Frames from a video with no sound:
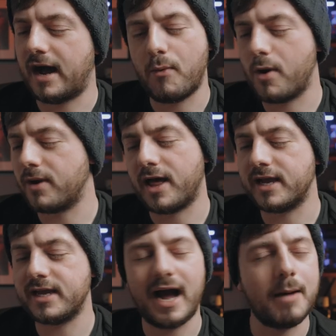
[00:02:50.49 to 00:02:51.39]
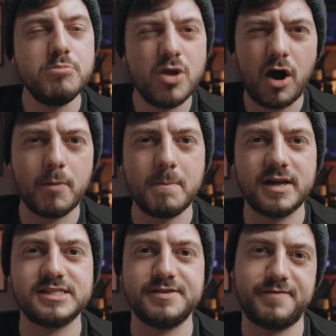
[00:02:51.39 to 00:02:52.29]
I won't lie, I'm not a
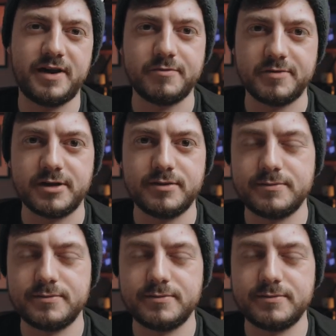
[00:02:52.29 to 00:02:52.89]
massive fan of it.